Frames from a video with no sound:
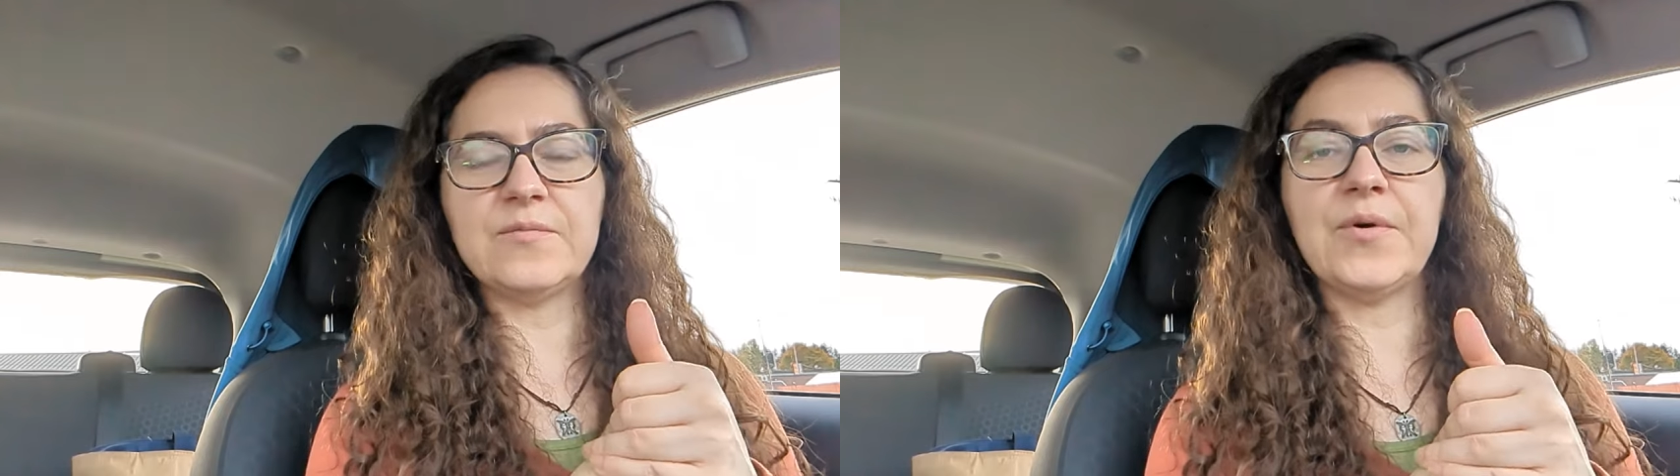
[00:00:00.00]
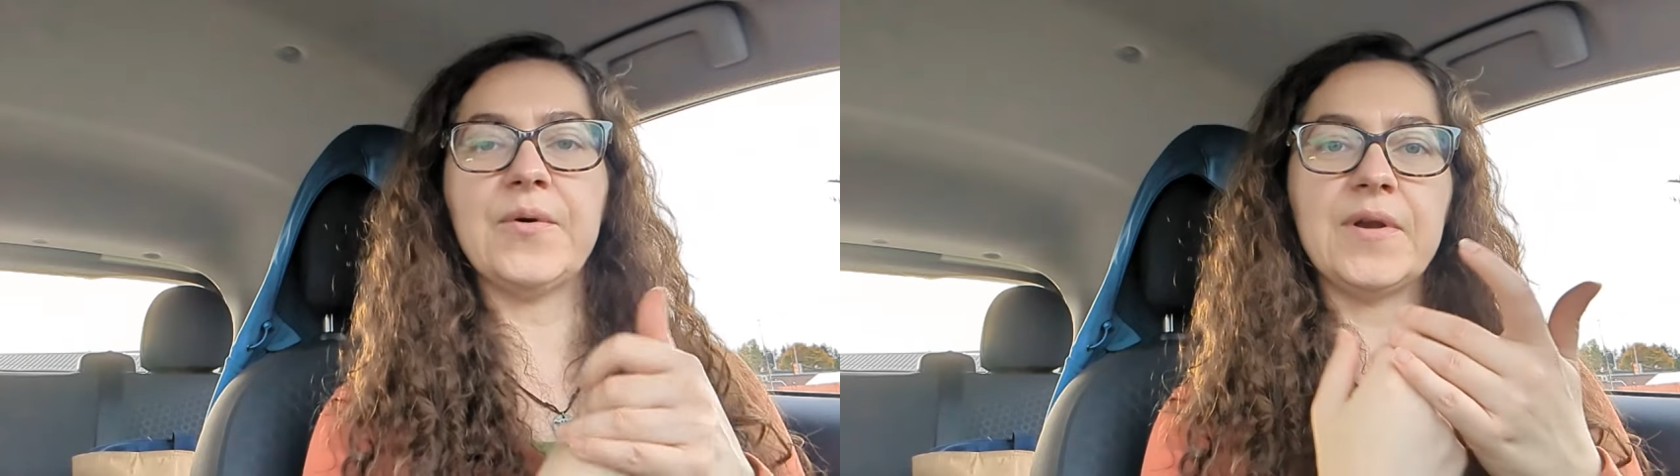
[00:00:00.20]

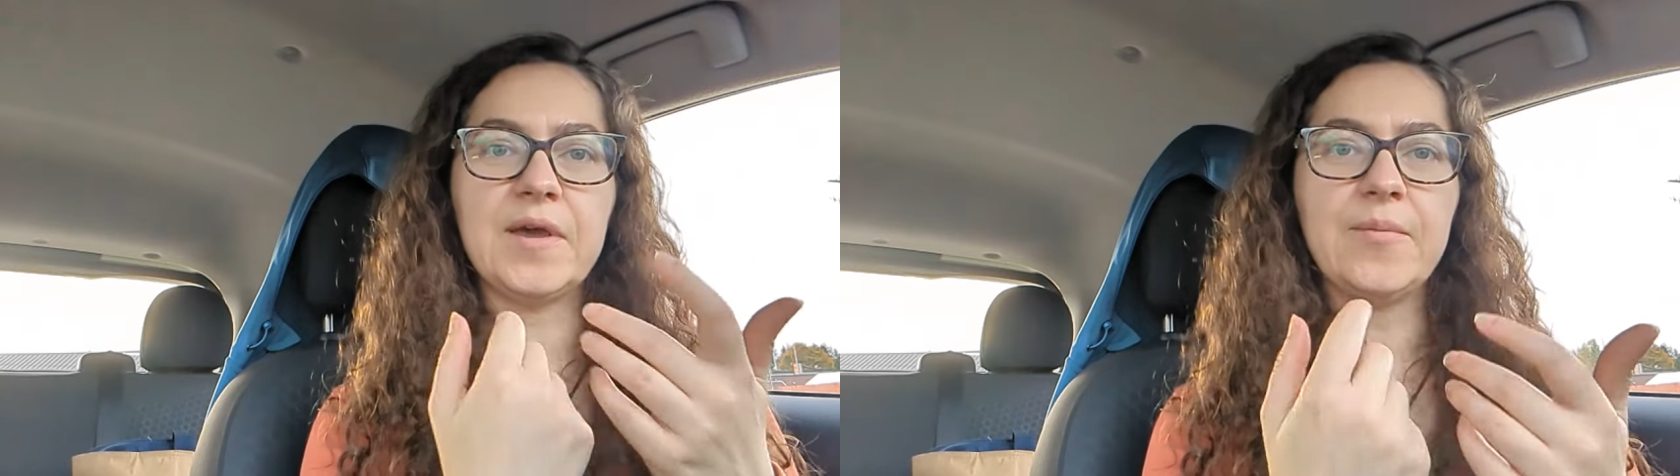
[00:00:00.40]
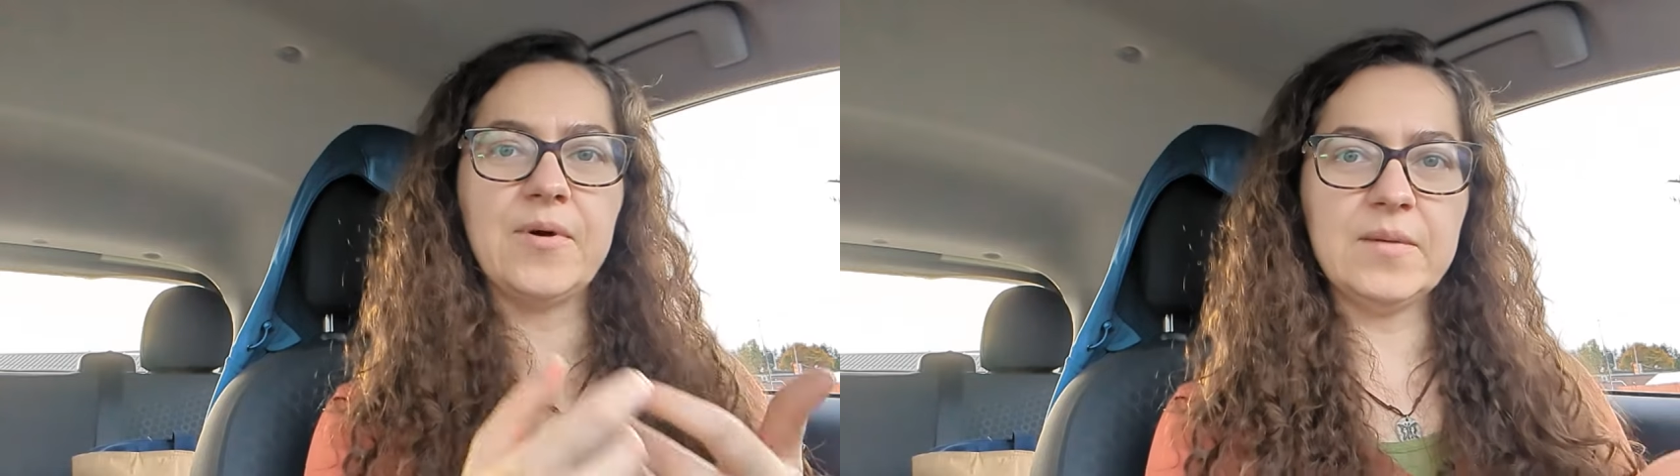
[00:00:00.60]

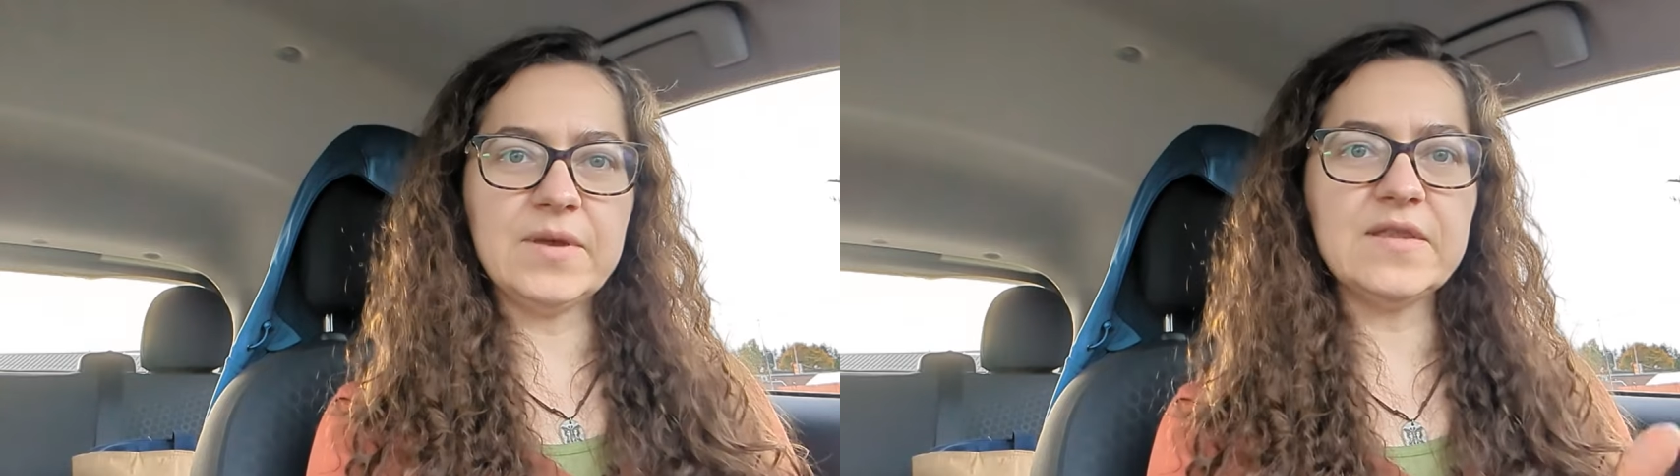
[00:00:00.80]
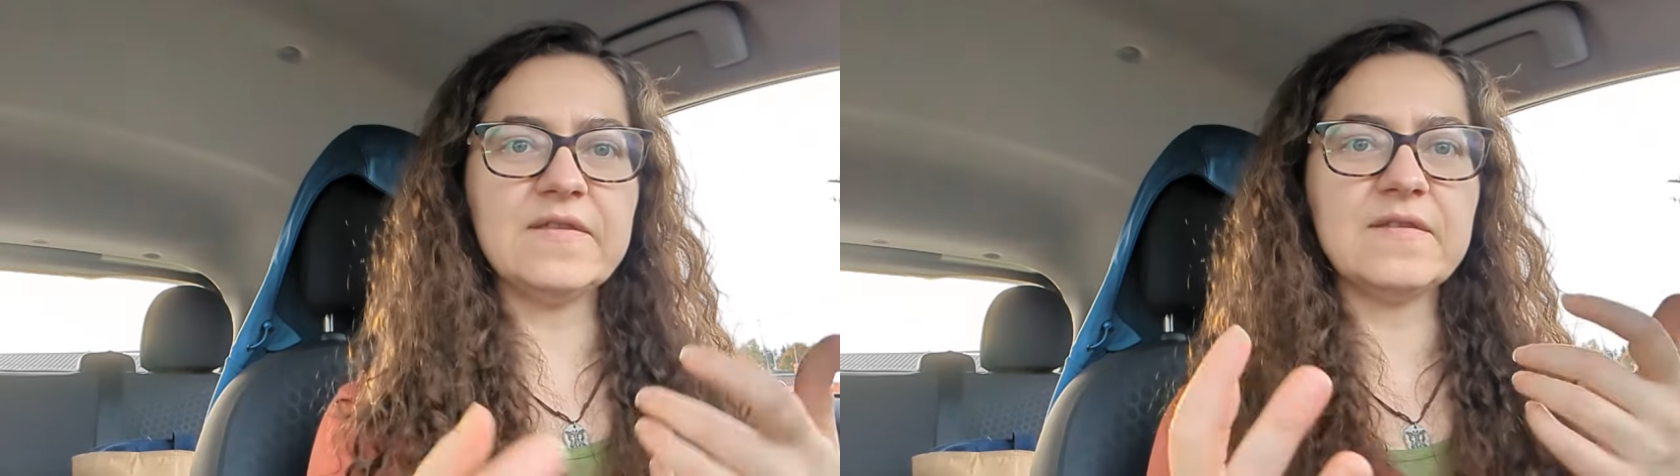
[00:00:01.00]
recording
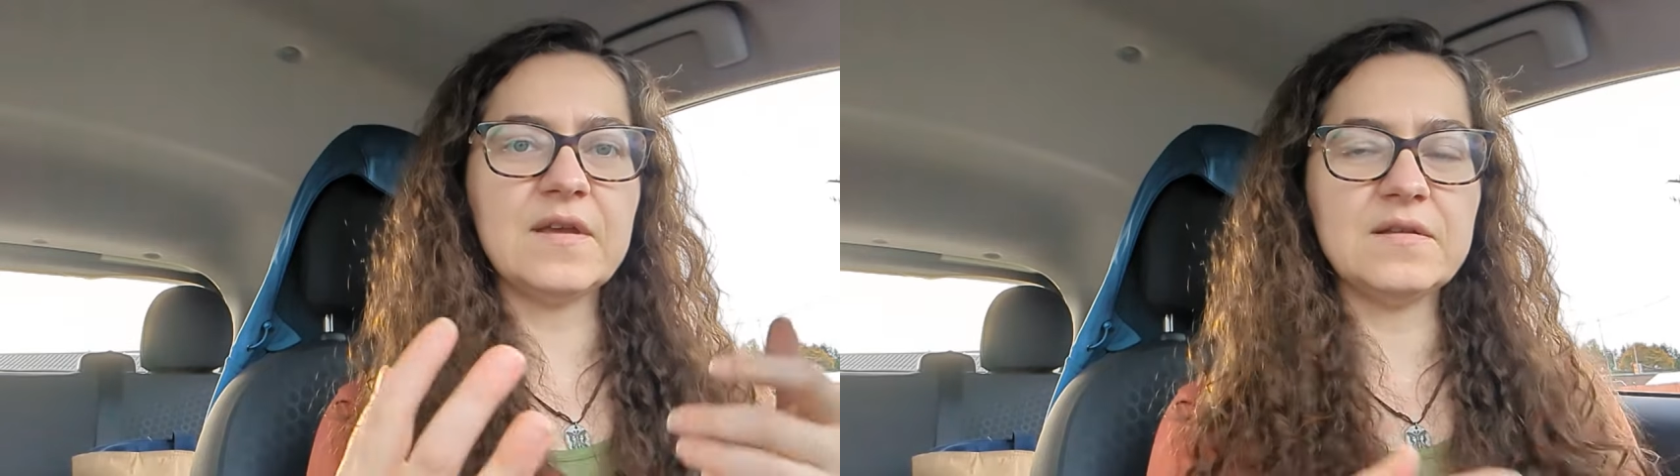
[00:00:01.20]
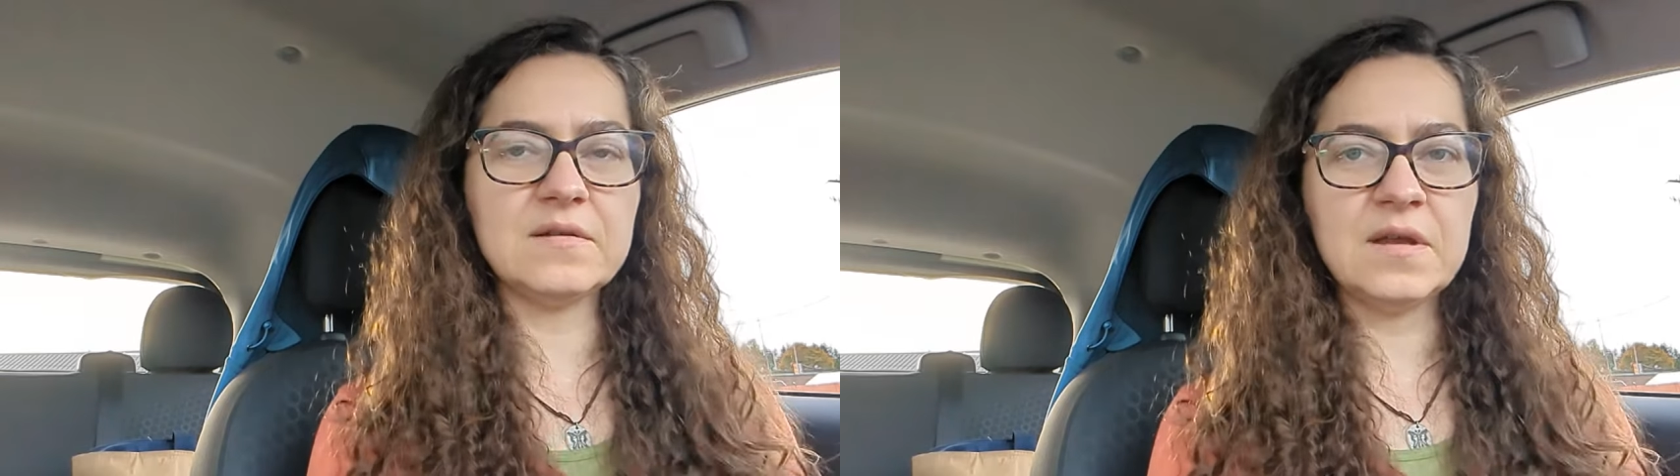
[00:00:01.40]
appointments
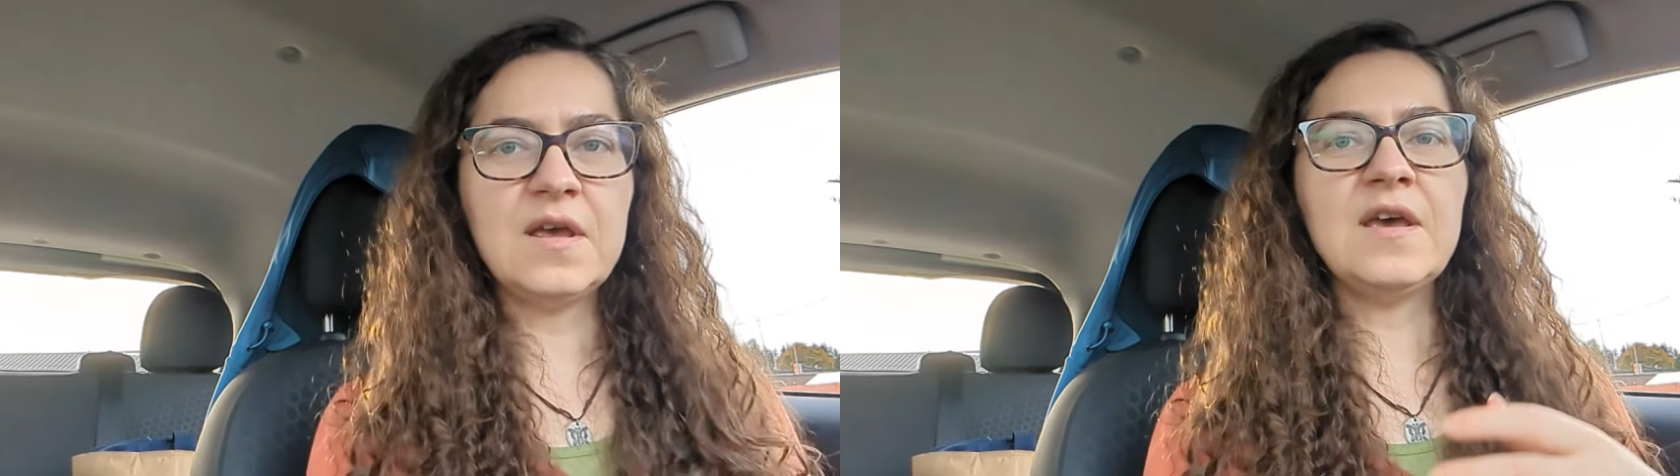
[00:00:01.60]
and